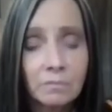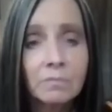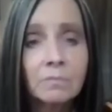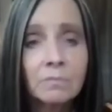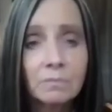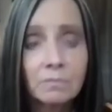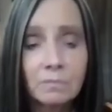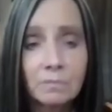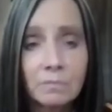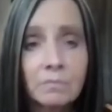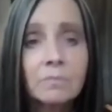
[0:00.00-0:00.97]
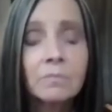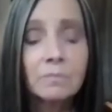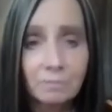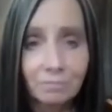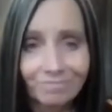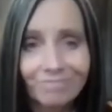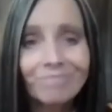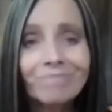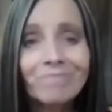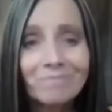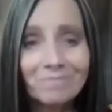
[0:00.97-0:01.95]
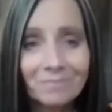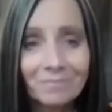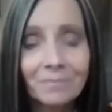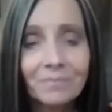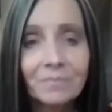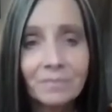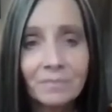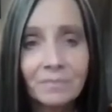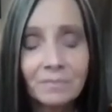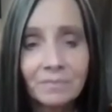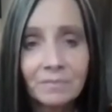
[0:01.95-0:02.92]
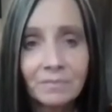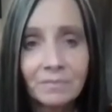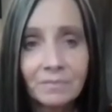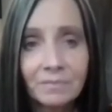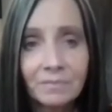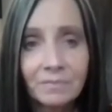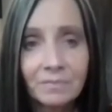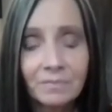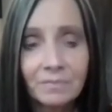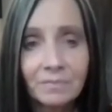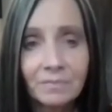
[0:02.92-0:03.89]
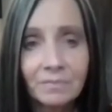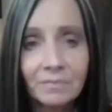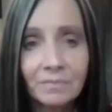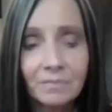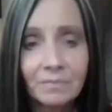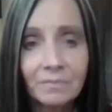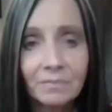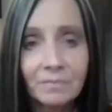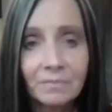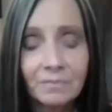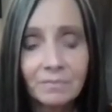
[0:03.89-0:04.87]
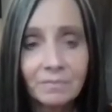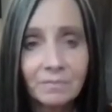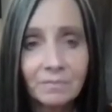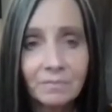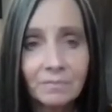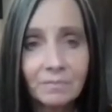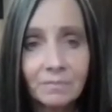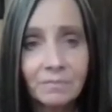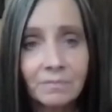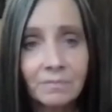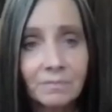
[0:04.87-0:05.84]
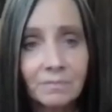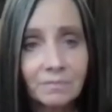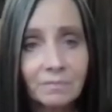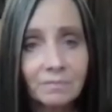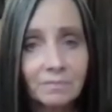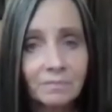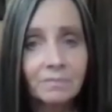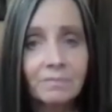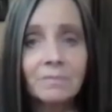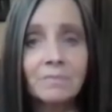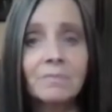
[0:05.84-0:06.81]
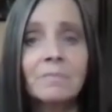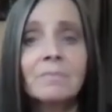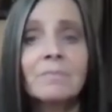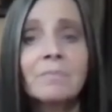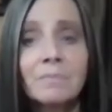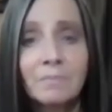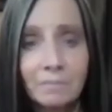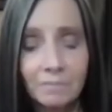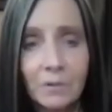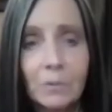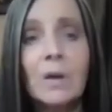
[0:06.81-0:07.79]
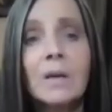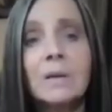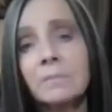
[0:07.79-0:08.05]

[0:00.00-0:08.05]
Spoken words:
No words are spoken by the person on screen.